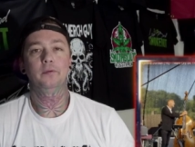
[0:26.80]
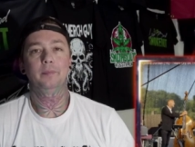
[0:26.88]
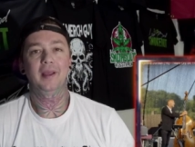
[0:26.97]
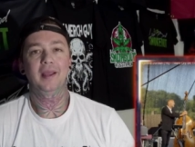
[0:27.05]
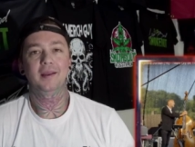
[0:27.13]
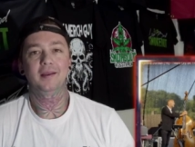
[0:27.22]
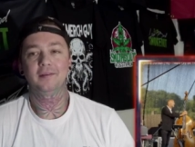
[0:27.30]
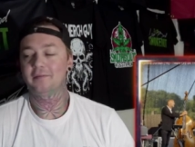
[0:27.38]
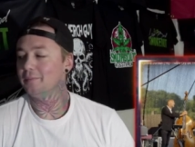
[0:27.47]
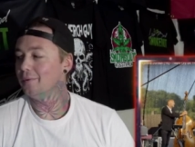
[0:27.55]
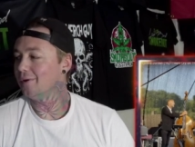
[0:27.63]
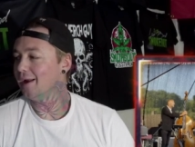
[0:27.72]
Band
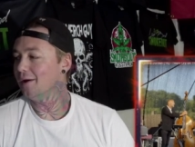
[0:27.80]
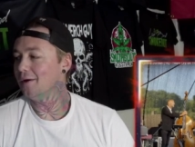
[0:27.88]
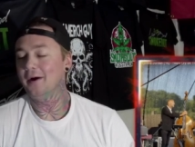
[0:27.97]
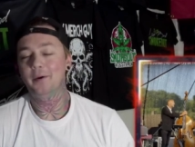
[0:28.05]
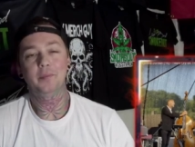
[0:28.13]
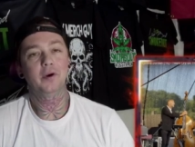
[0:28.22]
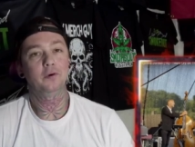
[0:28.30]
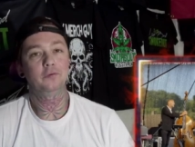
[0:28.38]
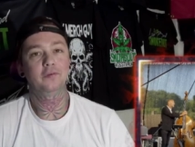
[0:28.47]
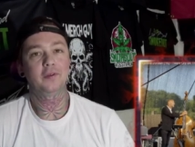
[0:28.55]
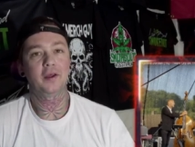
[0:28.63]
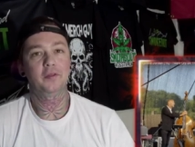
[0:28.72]
Smokeout. I am your
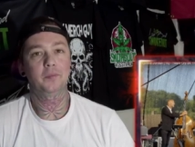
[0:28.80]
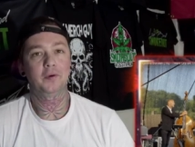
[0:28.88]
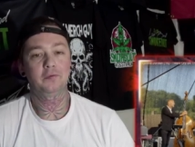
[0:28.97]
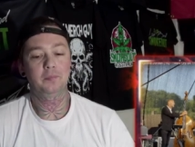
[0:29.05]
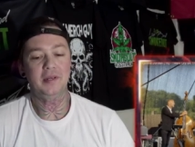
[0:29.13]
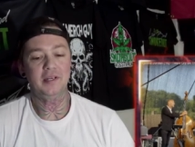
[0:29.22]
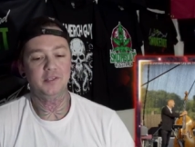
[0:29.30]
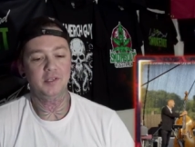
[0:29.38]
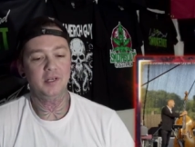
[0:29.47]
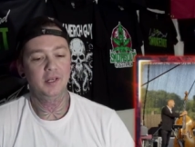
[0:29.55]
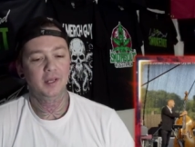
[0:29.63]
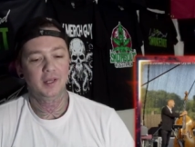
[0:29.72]
host, is High the Most B
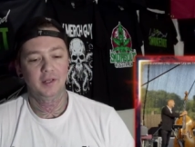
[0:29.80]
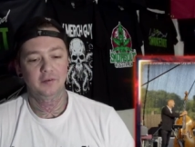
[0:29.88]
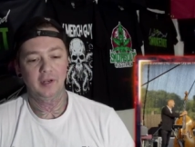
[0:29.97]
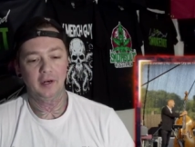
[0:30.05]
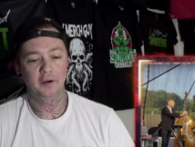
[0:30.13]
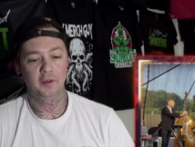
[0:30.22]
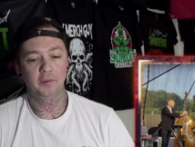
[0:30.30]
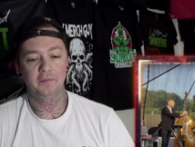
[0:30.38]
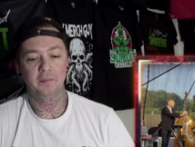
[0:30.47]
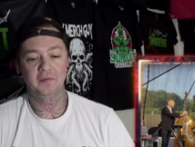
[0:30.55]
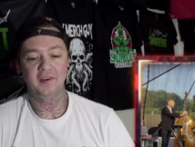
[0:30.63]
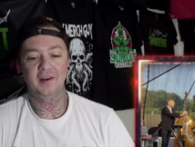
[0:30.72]
G. Check out another one
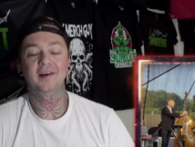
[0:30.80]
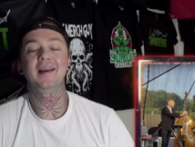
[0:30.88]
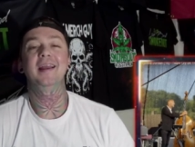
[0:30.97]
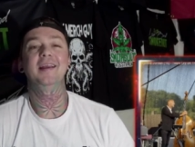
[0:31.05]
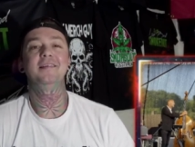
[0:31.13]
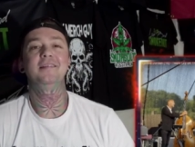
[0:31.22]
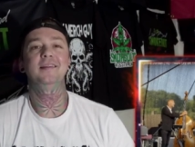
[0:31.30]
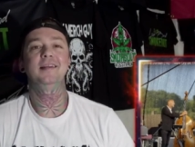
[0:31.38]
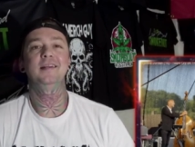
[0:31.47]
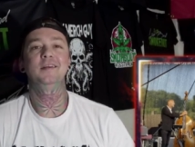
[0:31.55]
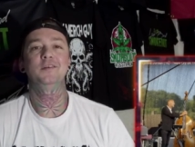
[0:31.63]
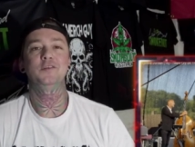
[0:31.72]
from singer
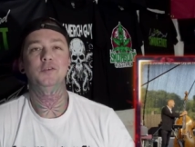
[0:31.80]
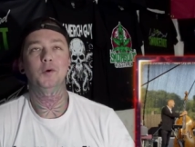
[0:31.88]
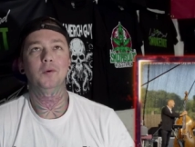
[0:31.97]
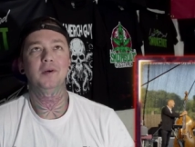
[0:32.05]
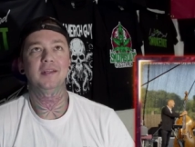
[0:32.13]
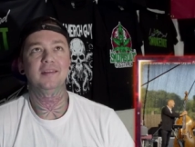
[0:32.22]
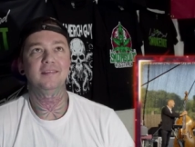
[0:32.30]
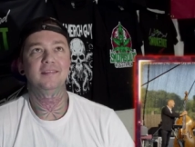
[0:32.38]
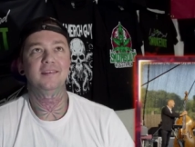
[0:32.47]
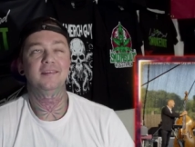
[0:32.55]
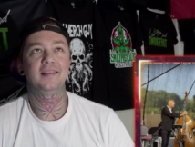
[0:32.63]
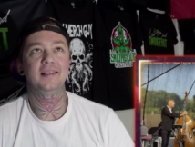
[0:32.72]
Angelina Jordan. This
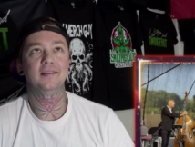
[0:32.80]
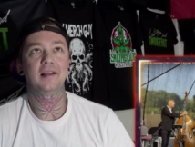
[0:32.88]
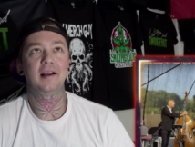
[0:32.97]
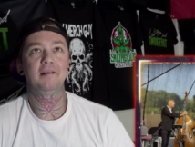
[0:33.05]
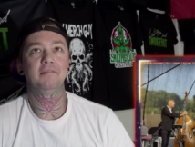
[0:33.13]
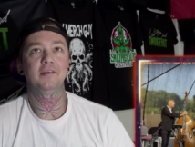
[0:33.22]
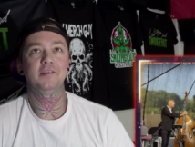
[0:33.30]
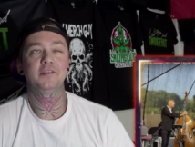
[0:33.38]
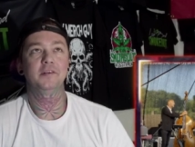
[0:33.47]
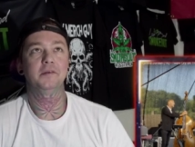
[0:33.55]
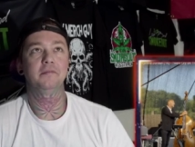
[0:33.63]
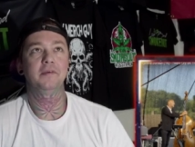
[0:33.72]
is the live
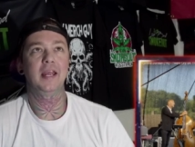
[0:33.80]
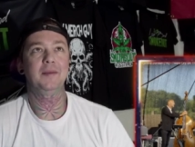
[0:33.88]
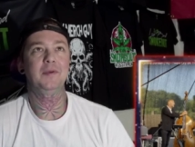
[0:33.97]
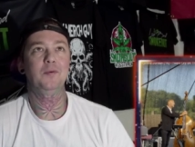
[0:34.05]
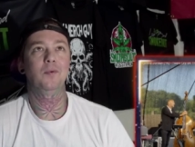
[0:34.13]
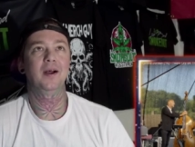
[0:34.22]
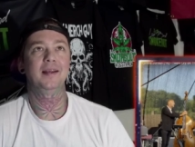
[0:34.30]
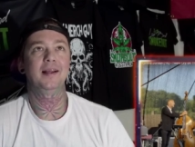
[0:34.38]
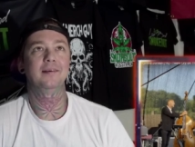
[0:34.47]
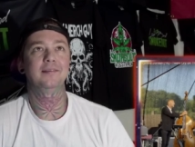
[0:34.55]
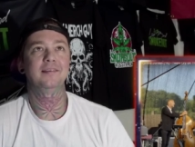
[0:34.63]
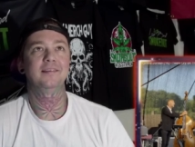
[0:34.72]
version of Amy
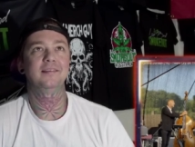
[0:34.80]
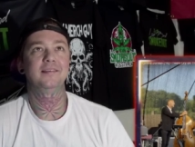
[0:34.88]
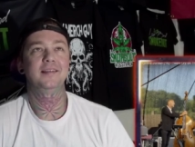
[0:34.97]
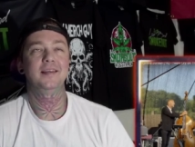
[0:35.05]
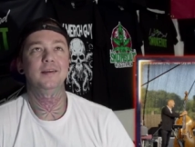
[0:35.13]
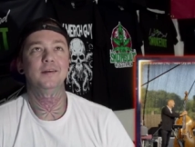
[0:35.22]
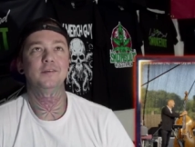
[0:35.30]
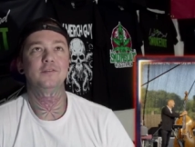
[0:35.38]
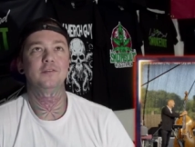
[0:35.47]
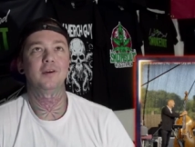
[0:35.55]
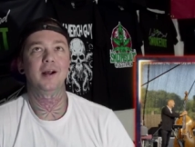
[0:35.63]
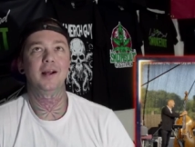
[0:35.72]
Winehouse's Tears
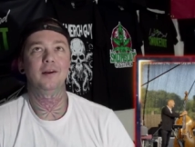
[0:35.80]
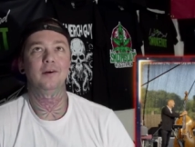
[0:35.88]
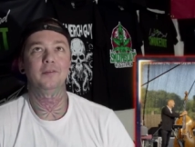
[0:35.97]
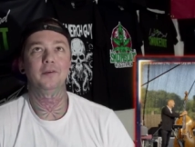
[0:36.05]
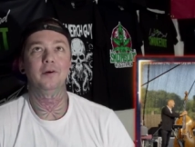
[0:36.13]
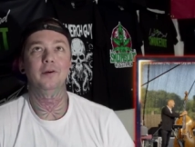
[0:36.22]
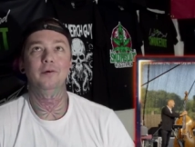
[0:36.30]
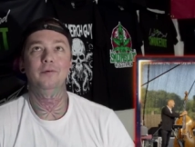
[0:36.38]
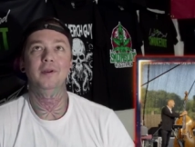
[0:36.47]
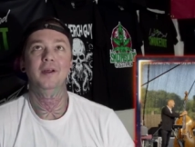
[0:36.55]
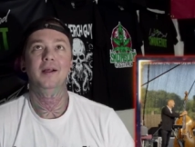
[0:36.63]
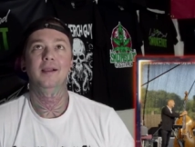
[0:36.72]
Dry On Their Own.